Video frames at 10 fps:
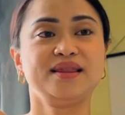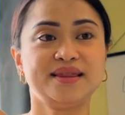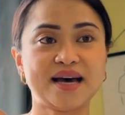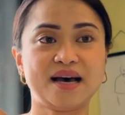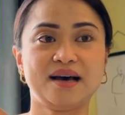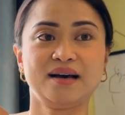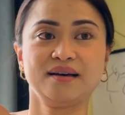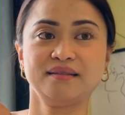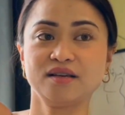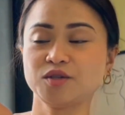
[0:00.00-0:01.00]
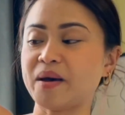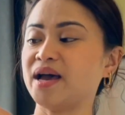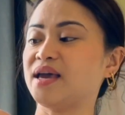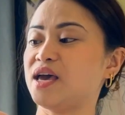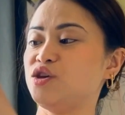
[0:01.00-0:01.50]
the dust
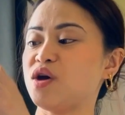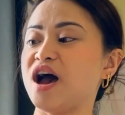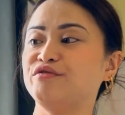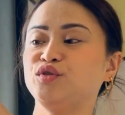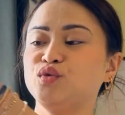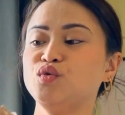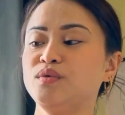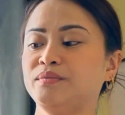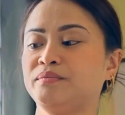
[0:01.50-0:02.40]
bag and you have two